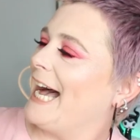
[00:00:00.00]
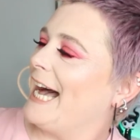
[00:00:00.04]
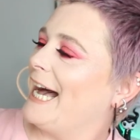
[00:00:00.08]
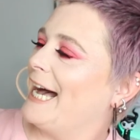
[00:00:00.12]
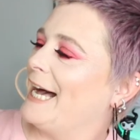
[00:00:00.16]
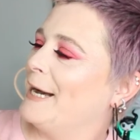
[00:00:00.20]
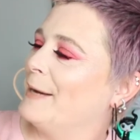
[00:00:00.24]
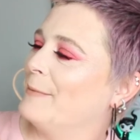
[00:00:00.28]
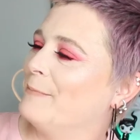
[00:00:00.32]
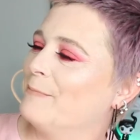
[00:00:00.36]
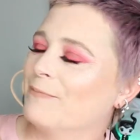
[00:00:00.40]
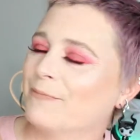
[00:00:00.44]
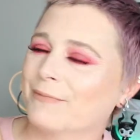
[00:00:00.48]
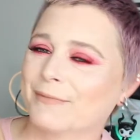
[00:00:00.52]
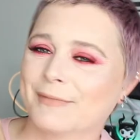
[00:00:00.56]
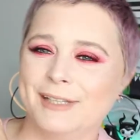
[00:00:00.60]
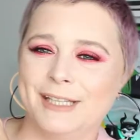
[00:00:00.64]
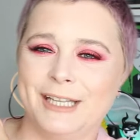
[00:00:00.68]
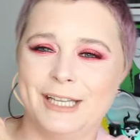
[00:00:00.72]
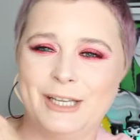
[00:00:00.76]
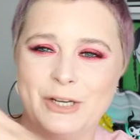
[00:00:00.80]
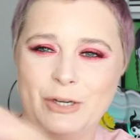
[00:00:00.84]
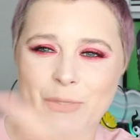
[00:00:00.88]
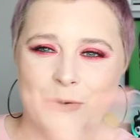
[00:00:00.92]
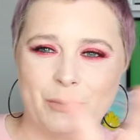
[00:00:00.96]
um,
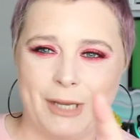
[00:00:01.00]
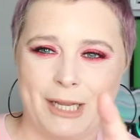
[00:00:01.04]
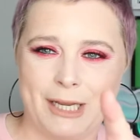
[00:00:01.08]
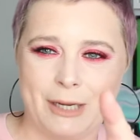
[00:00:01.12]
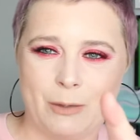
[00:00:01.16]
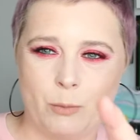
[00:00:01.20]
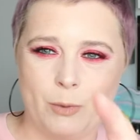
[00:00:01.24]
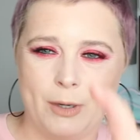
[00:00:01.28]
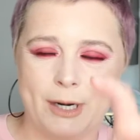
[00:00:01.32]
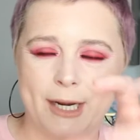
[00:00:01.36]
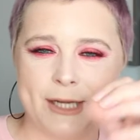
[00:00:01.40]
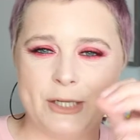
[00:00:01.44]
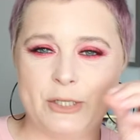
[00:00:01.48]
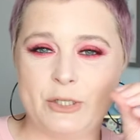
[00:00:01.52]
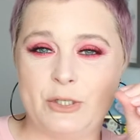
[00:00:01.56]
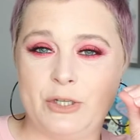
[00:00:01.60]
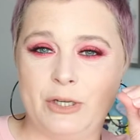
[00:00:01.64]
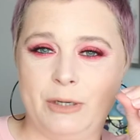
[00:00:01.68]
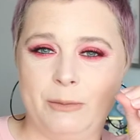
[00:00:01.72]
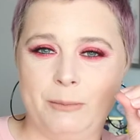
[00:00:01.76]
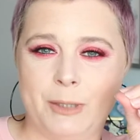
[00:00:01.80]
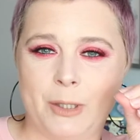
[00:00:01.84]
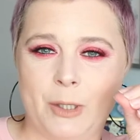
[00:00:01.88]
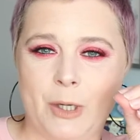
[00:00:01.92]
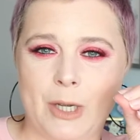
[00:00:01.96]
you know, like when I
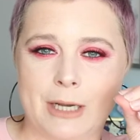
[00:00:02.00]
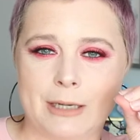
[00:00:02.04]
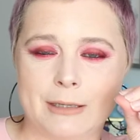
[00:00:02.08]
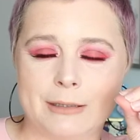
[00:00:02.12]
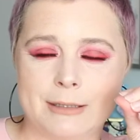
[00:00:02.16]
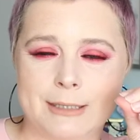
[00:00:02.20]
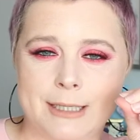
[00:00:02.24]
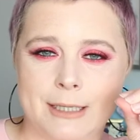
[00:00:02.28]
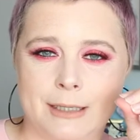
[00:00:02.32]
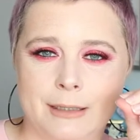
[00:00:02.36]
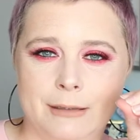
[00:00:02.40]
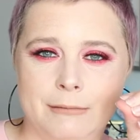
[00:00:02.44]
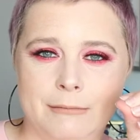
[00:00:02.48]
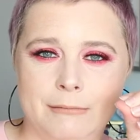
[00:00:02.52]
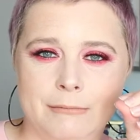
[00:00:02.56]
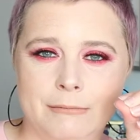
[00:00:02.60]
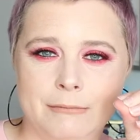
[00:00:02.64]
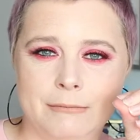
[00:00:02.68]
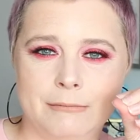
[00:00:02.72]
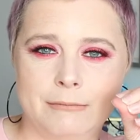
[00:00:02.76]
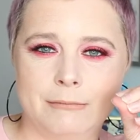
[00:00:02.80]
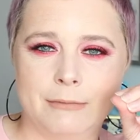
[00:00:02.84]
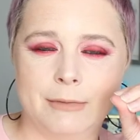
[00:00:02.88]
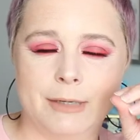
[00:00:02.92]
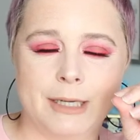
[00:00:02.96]
zoom you guys in,
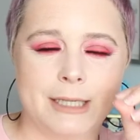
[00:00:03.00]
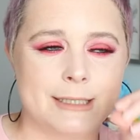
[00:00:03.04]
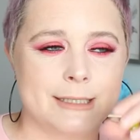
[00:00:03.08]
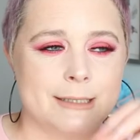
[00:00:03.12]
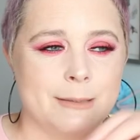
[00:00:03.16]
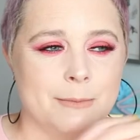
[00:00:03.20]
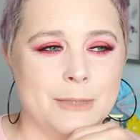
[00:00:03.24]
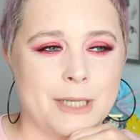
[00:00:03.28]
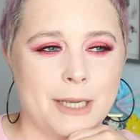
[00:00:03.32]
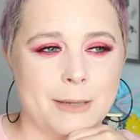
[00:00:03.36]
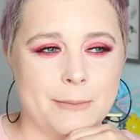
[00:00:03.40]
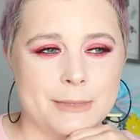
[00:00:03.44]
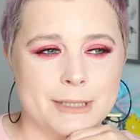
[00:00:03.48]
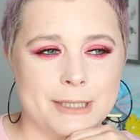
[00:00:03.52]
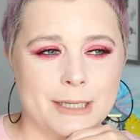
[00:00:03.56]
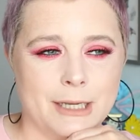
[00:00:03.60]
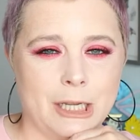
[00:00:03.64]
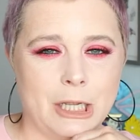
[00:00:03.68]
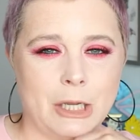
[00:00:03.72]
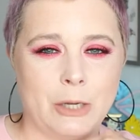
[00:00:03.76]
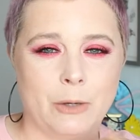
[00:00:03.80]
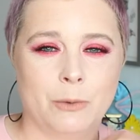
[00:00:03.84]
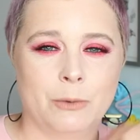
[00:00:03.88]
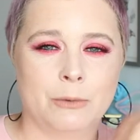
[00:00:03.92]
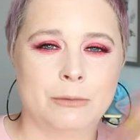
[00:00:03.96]
and sometimes I
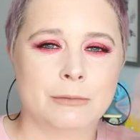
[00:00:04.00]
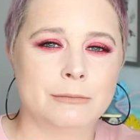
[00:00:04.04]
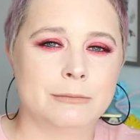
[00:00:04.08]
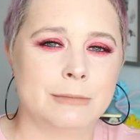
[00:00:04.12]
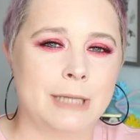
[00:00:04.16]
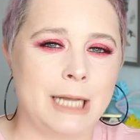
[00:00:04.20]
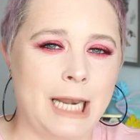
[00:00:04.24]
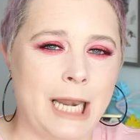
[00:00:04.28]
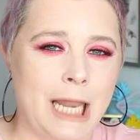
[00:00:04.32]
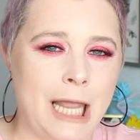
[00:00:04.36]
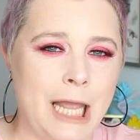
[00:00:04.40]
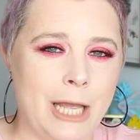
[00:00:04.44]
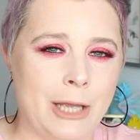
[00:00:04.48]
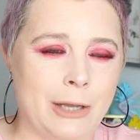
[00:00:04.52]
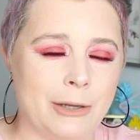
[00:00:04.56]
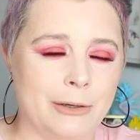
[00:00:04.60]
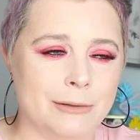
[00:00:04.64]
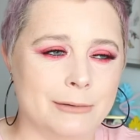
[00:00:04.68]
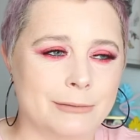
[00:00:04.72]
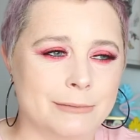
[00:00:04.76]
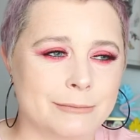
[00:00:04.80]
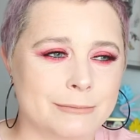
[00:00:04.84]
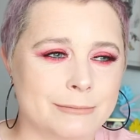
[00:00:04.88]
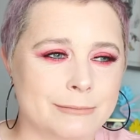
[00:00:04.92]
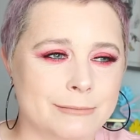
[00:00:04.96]
go,
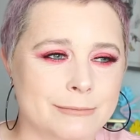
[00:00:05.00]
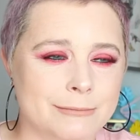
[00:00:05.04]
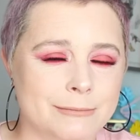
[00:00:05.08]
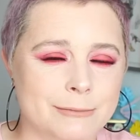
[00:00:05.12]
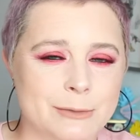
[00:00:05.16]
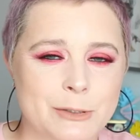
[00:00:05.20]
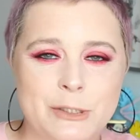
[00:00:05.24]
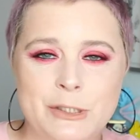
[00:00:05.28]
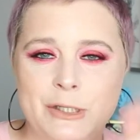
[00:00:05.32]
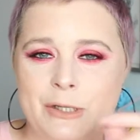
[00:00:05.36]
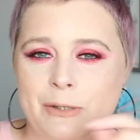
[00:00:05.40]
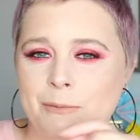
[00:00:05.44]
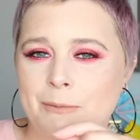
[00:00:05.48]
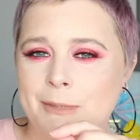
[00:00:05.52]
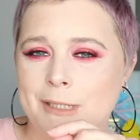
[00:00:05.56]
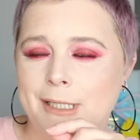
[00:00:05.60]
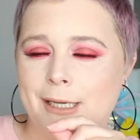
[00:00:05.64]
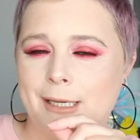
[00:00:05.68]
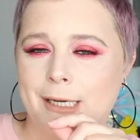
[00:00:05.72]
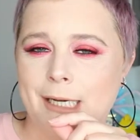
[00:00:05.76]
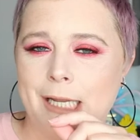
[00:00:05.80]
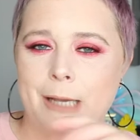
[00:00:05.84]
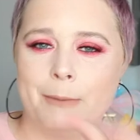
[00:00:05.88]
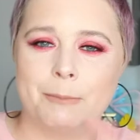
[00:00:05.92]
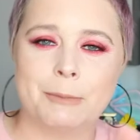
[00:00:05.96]
hello, we're zoomed
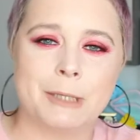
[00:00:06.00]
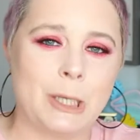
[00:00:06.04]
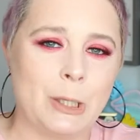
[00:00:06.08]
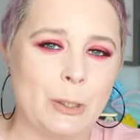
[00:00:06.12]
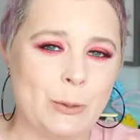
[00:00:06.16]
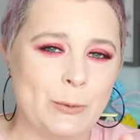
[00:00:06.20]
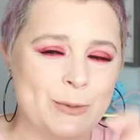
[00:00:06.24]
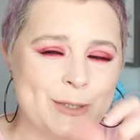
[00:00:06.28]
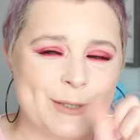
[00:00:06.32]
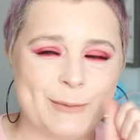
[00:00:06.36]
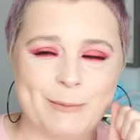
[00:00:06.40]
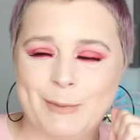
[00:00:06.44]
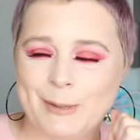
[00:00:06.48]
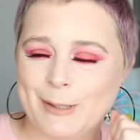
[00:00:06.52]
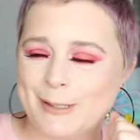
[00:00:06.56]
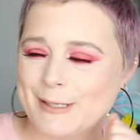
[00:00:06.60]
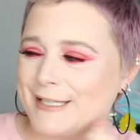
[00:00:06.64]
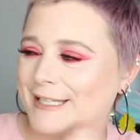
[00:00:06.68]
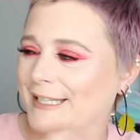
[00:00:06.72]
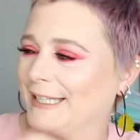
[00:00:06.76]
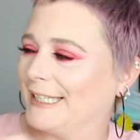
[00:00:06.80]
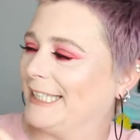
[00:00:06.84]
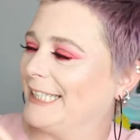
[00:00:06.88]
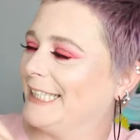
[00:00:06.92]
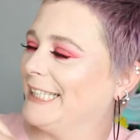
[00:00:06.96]
in up close and
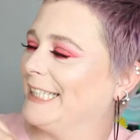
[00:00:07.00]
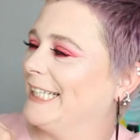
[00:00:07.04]
personal.